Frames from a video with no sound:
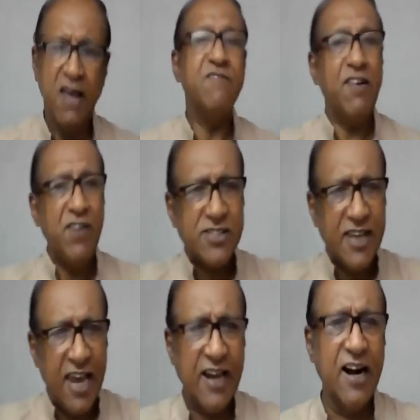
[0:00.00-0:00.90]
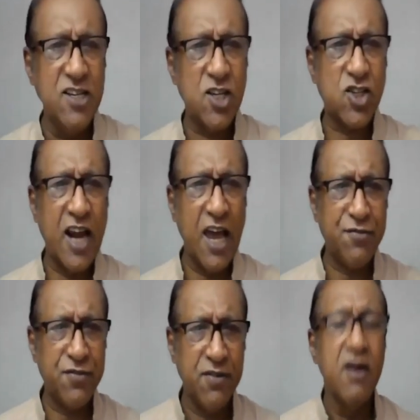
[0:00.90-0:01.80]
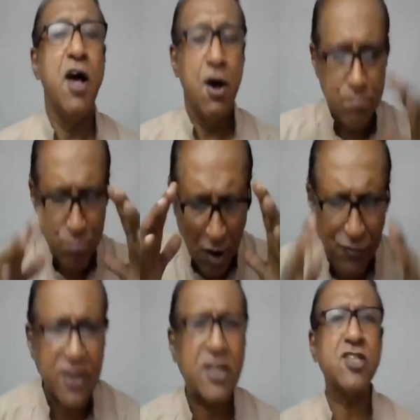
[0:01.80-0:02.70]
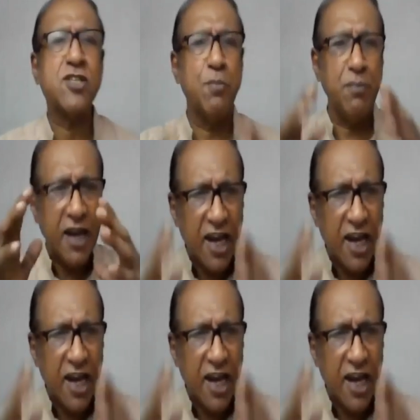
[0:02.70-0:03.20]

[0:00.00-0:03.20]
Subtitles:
When we say religious life, prophetism